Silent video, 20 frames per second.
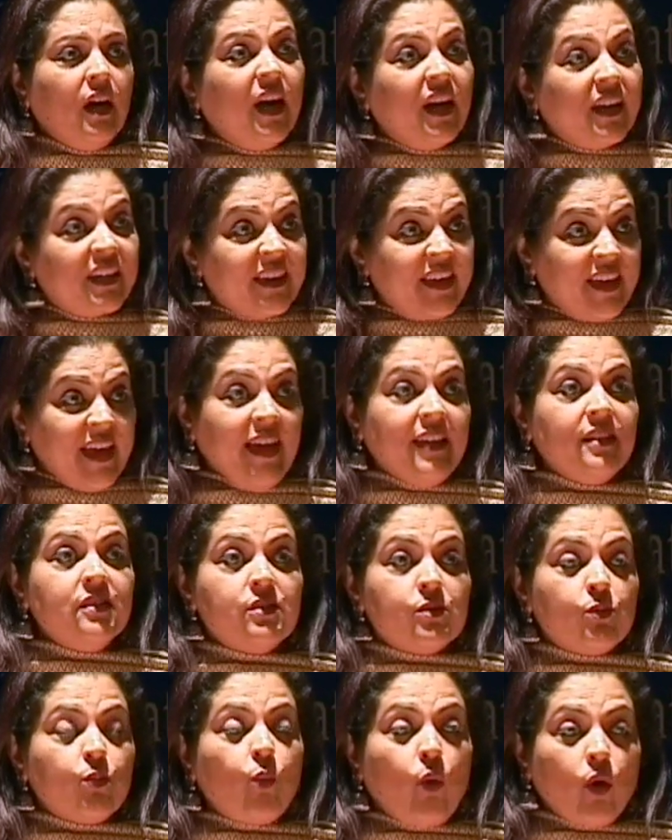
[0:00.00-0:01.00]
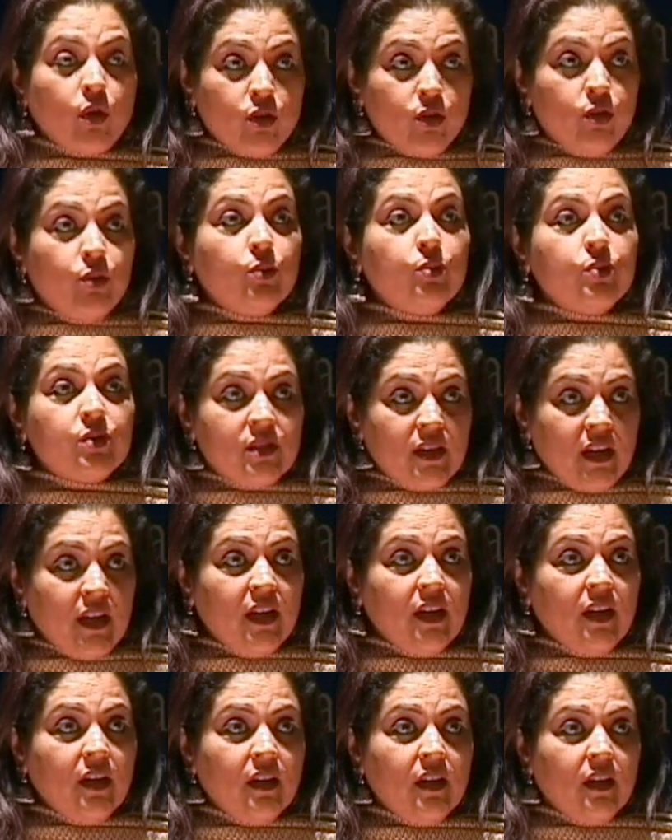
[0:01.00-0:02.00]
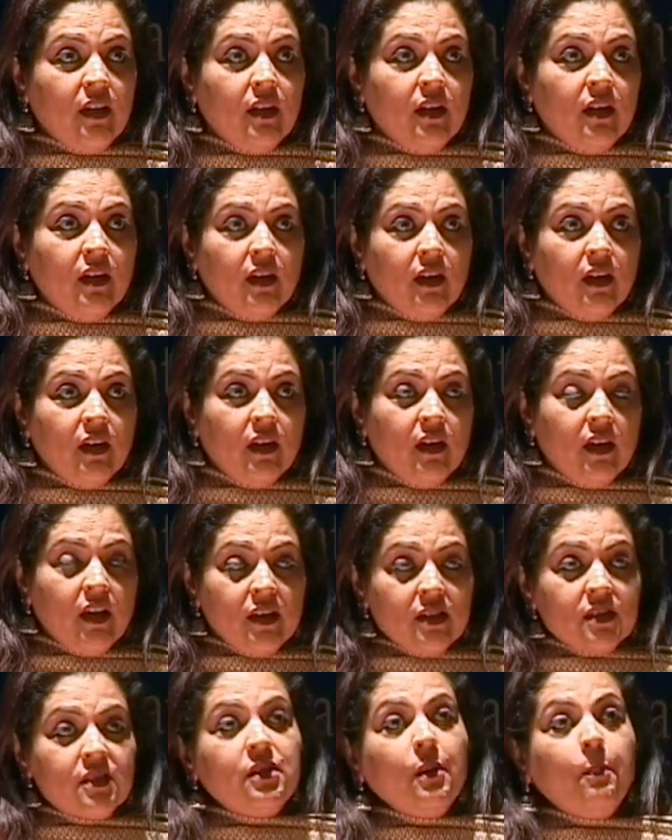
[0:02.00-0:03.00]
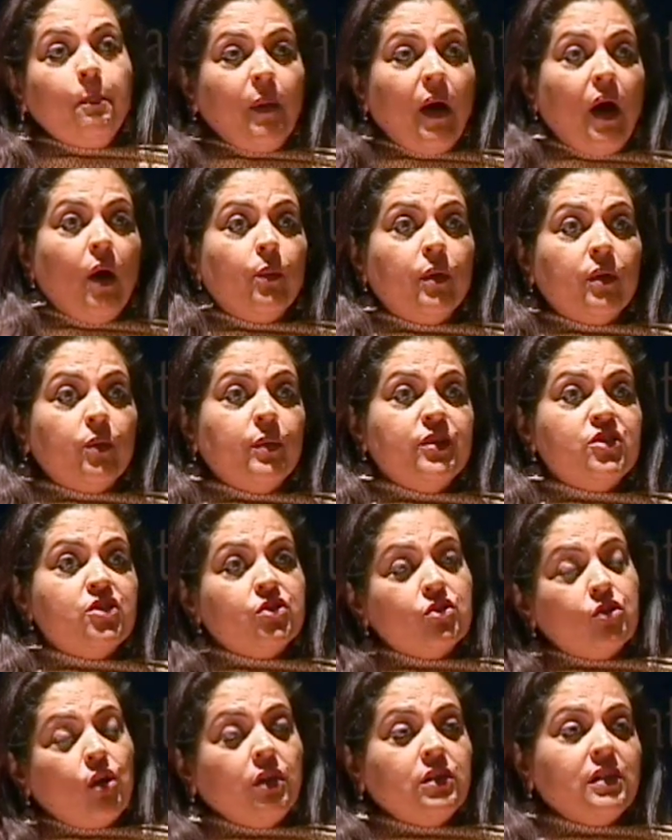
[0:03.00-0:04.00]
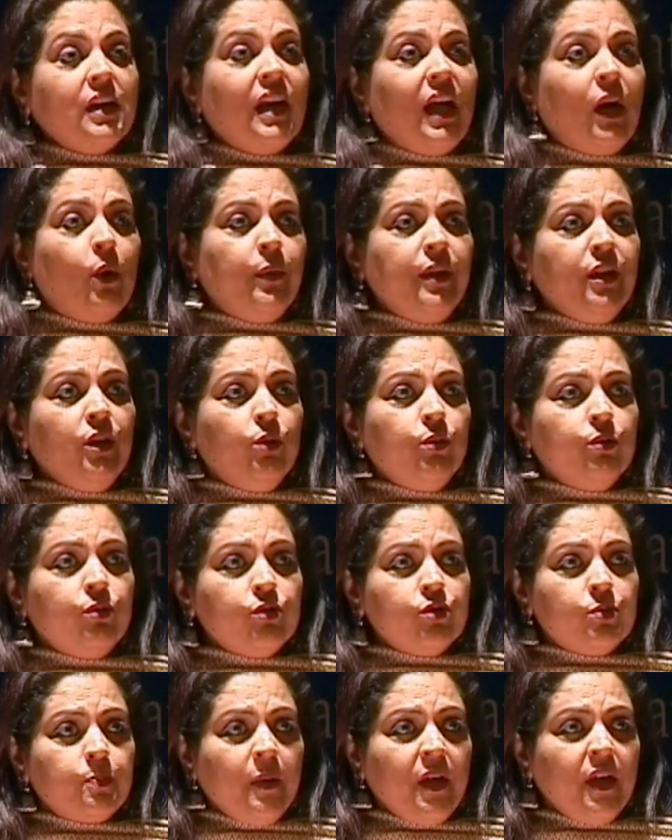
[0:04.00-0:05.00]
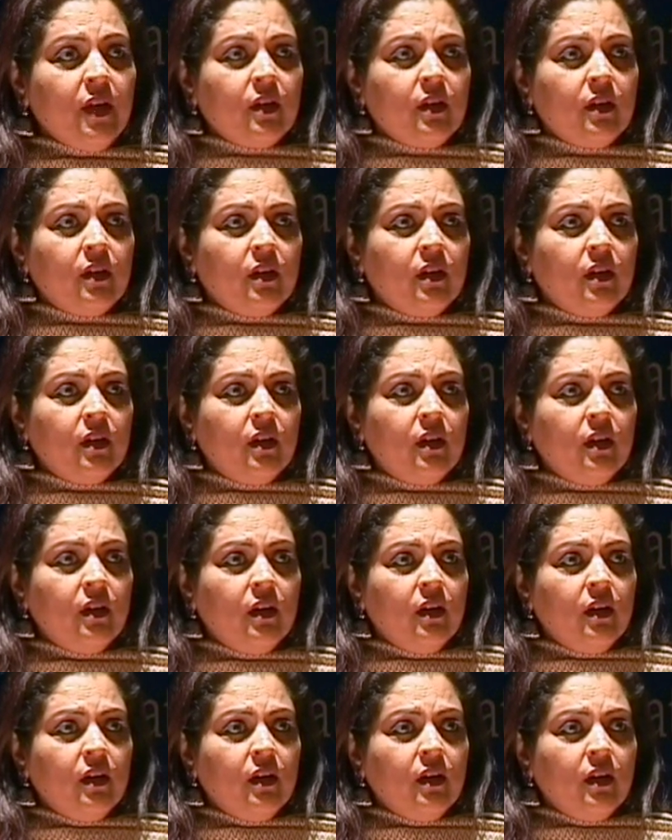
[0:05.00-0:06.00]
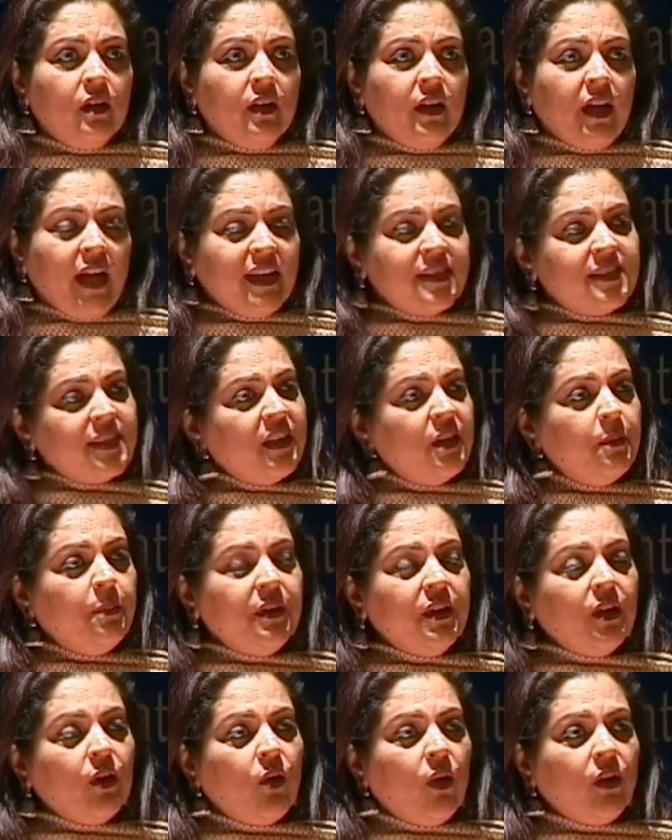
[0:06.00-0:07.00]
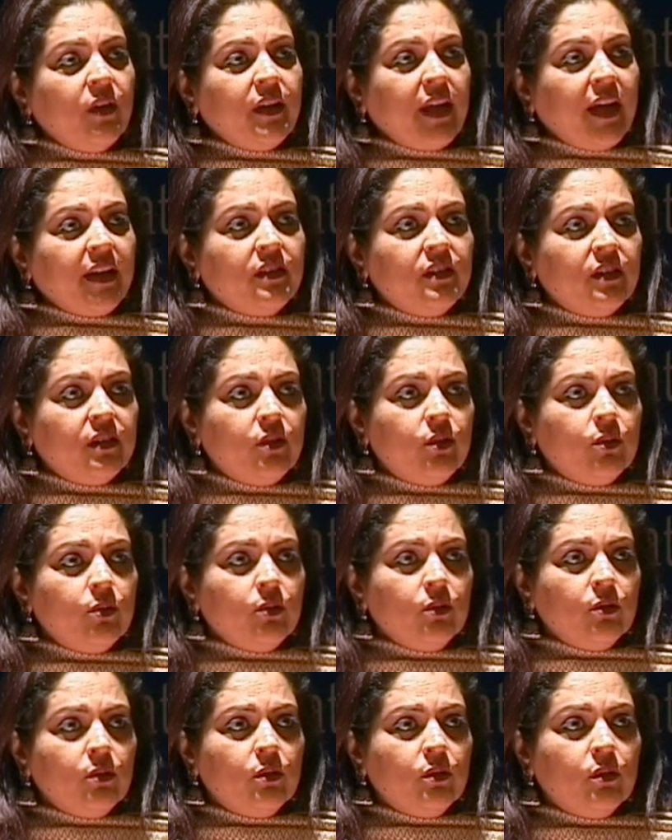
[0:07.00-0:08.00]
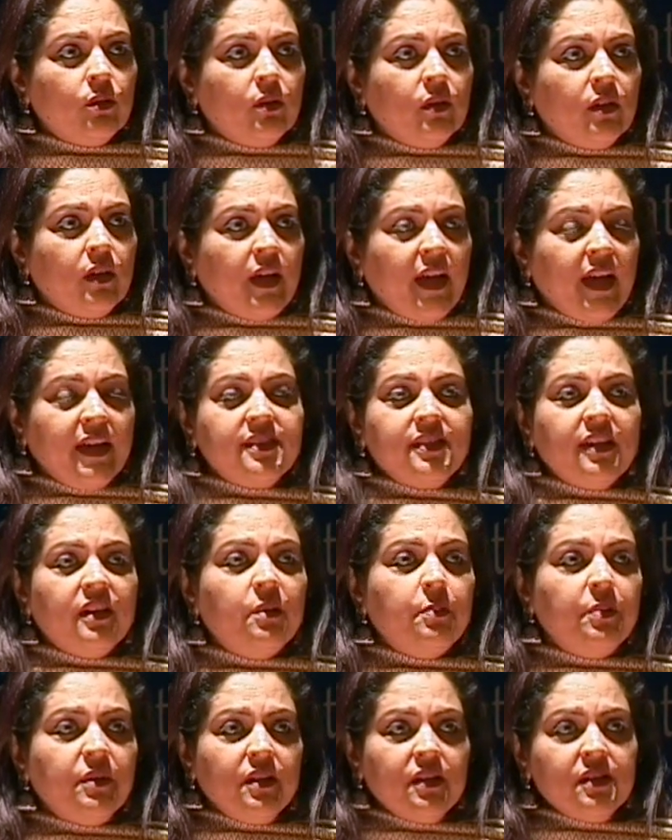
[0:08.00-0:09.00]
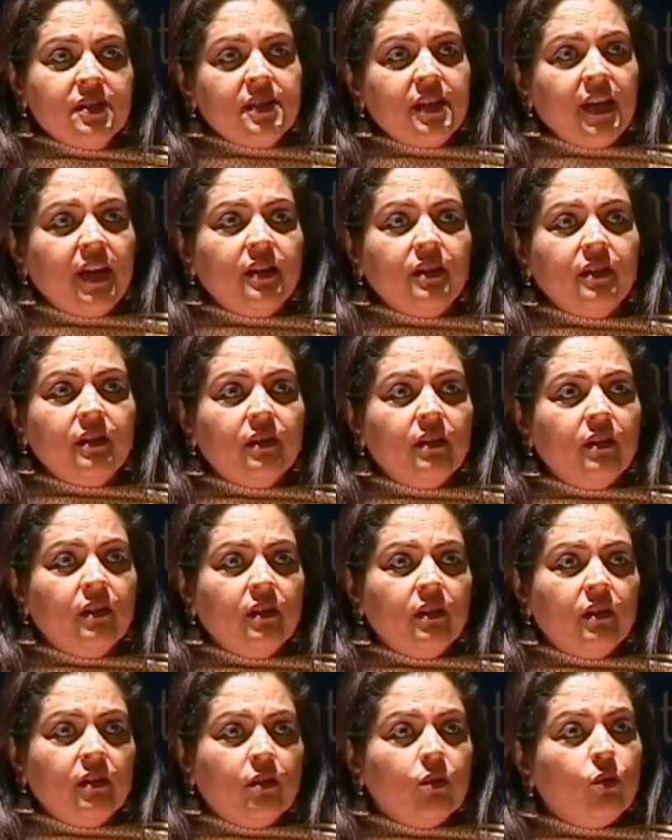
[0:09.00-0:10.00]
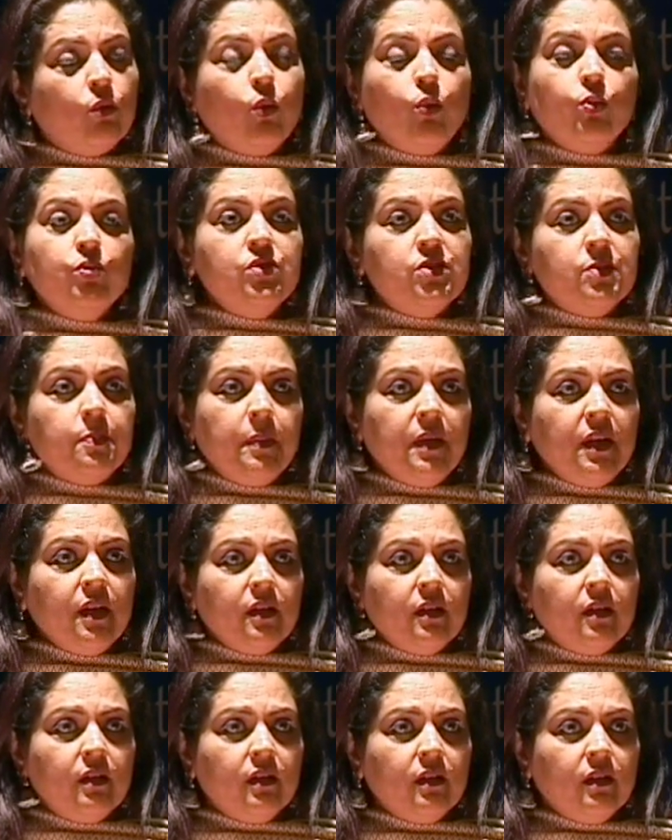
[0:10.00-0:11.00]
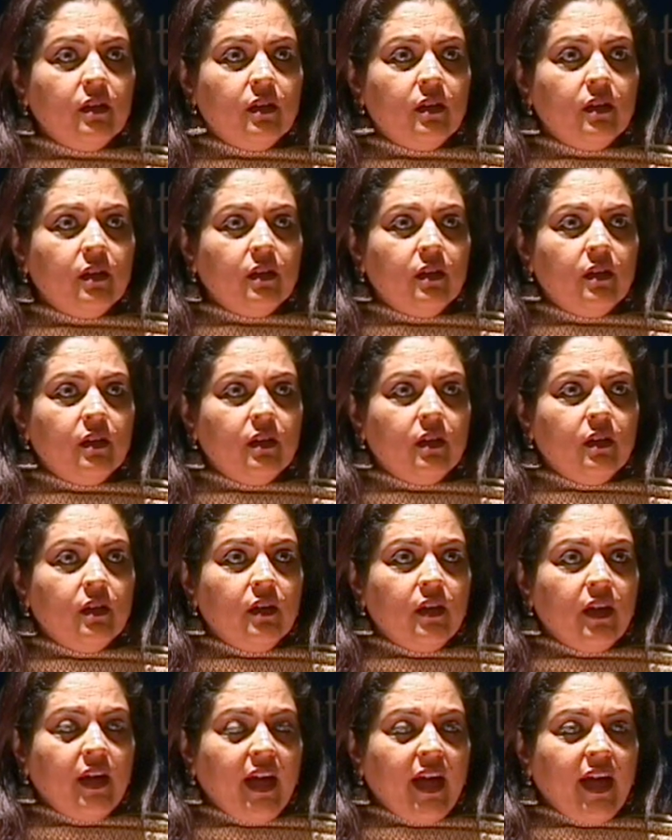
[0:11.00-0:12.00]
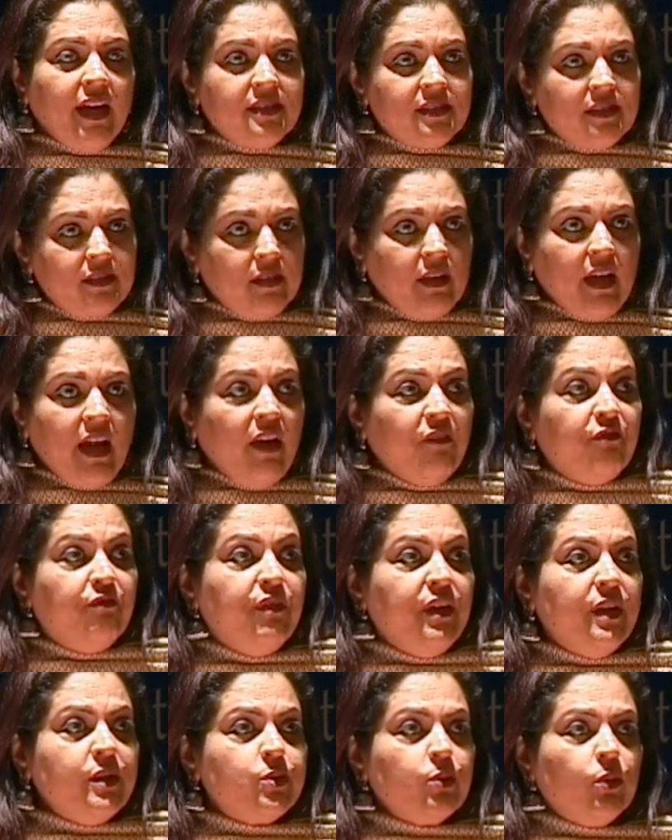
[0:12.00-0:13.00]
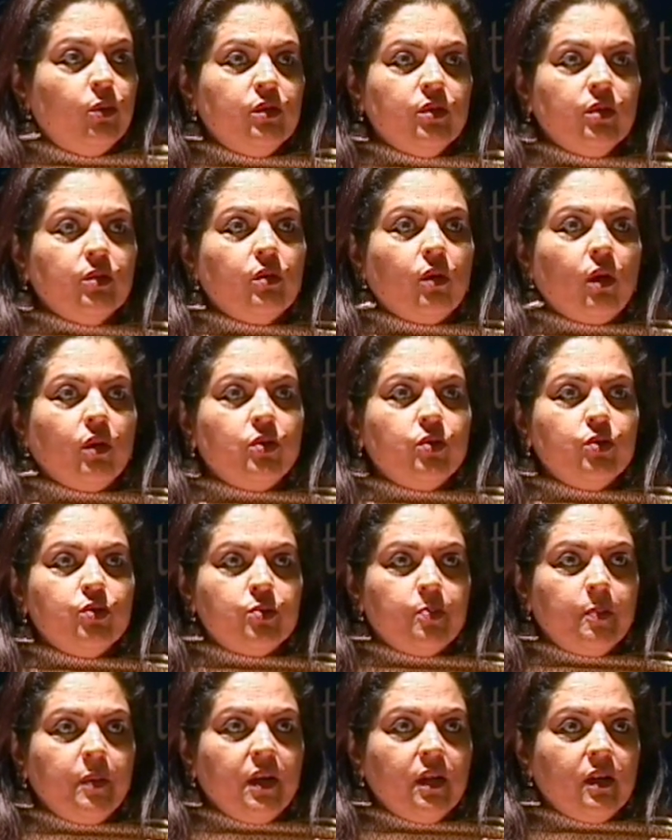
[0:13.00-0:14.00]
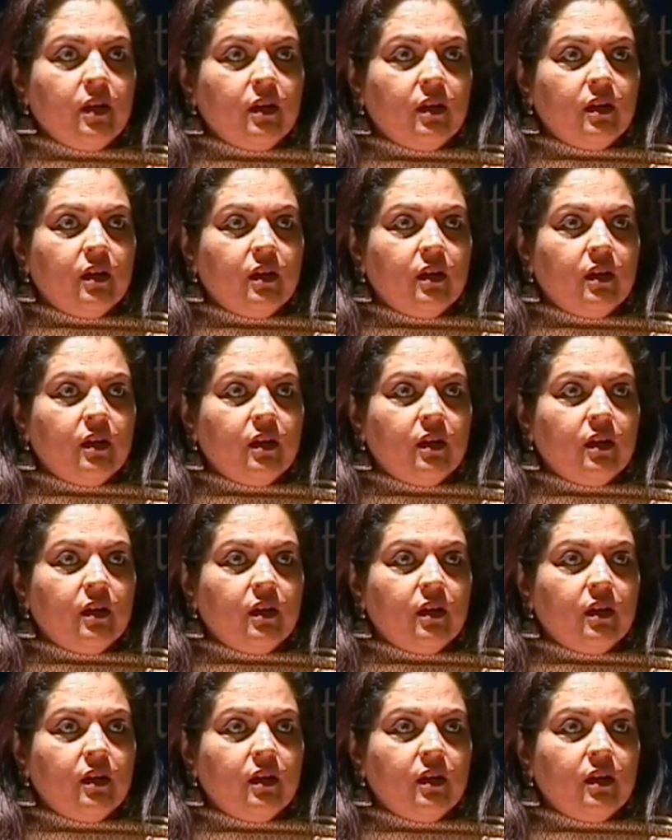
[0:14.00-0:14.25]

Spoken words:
against what you say is the power which is not allowing you to speak. Has anybody contacted you? Has anybody said, don't speak? Have we told you not to speak?